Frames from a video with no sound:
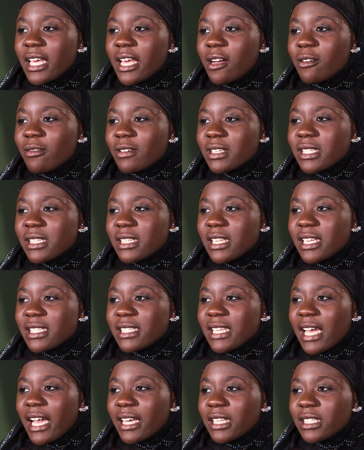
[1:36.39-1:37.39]
It wasn't
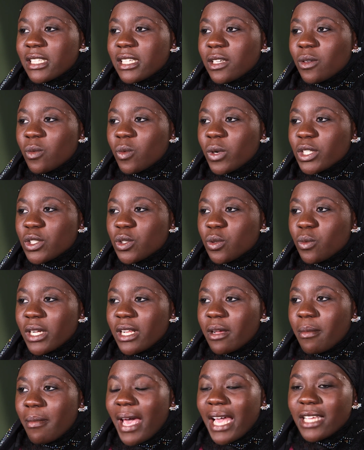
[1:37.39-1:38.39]
exactly what you would
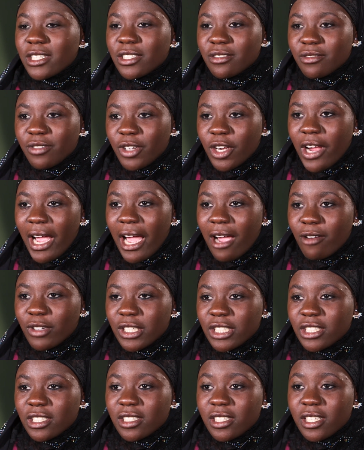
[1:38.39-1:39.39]
imagine for your
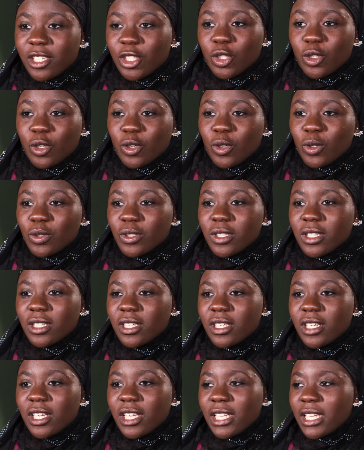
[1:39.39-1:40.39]
average 6-year-old.
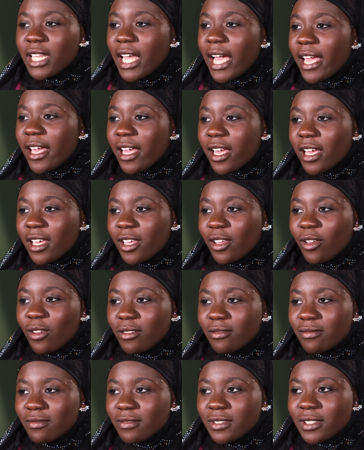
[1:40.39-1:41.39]
Like,
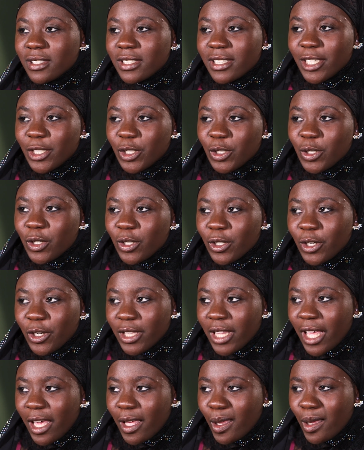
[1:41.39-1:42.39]
6-year-old, you're
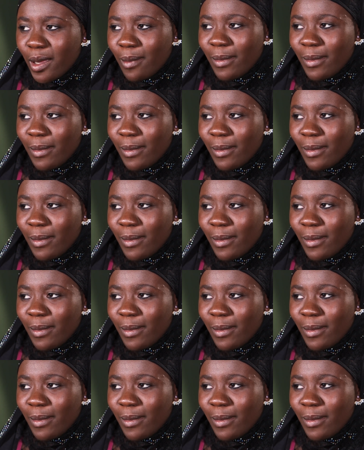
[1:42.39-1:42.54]
thinking